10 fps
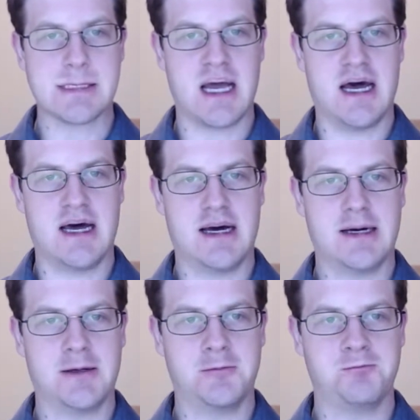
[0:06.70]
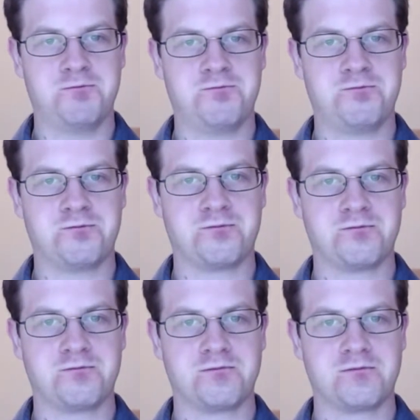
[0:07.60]
Yeah,
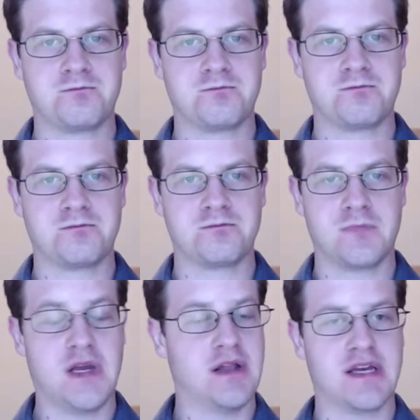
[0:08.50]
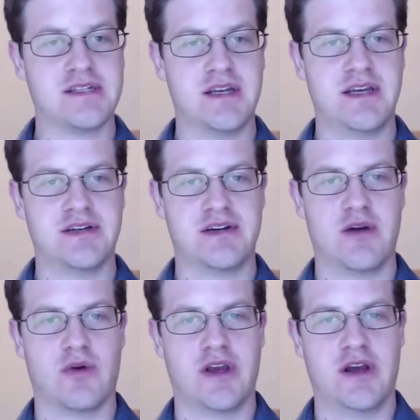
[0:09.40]
like I said yesterday,
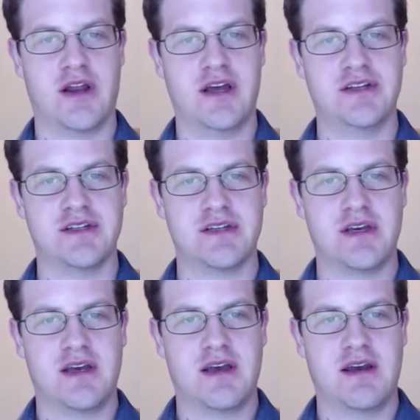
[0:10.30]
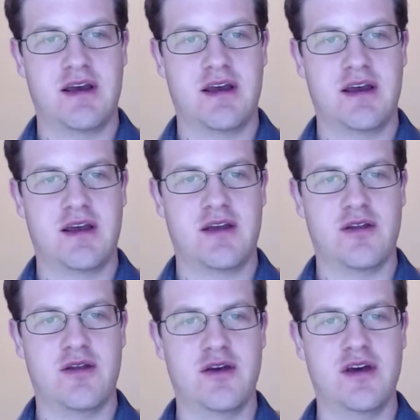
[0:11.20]
working on edges.
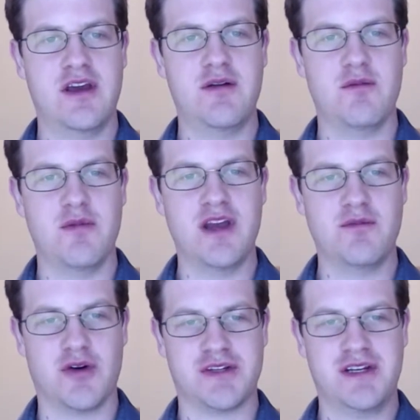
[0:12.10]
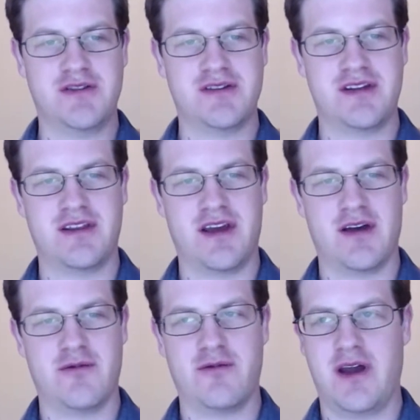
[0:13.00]
The most interesting thing
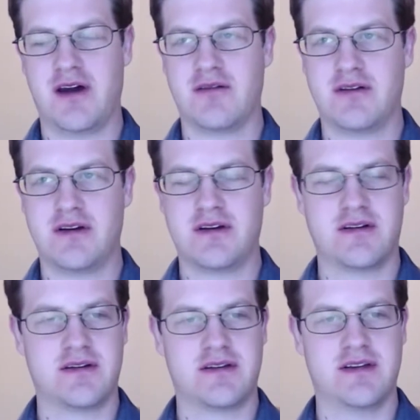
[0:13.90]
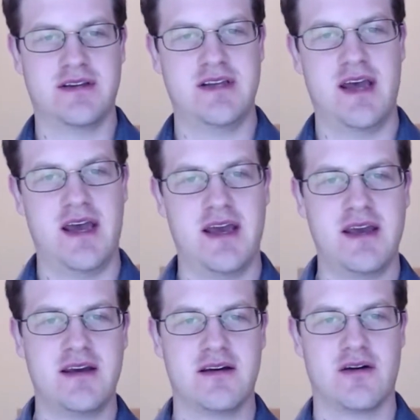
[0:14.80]
I found
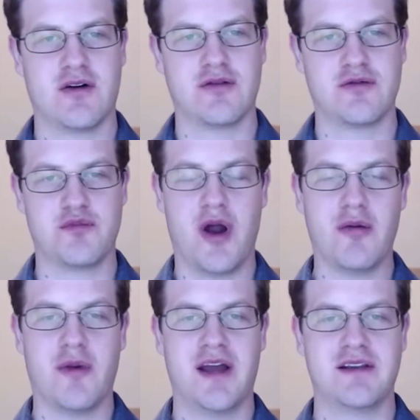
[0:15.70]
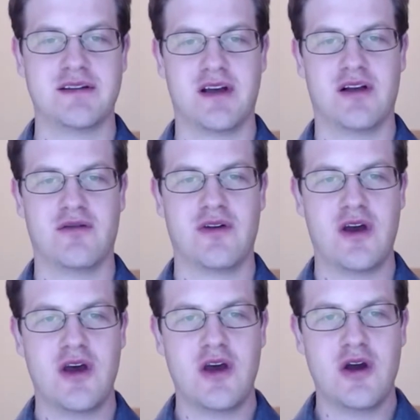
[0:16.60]
today, or problem I had to solve,
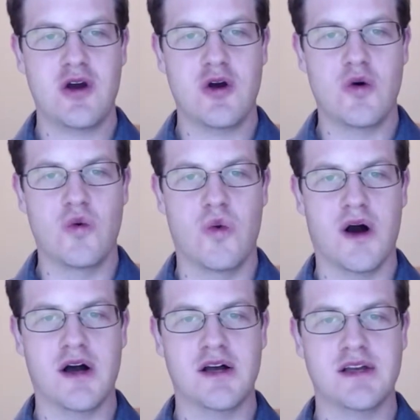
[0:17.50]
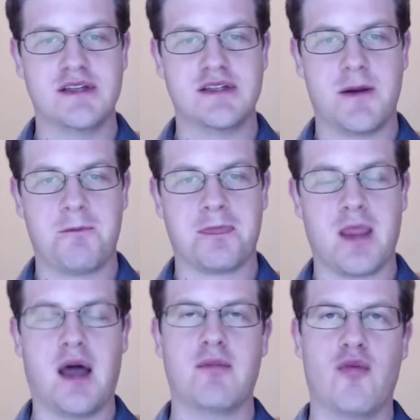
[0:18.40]
was
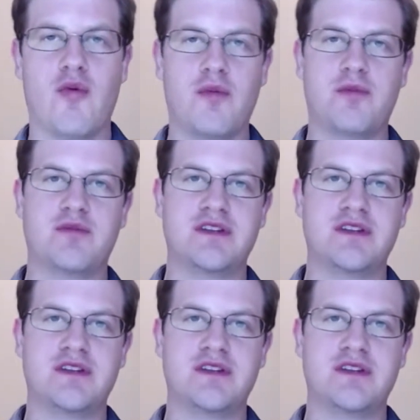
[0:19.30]
I'm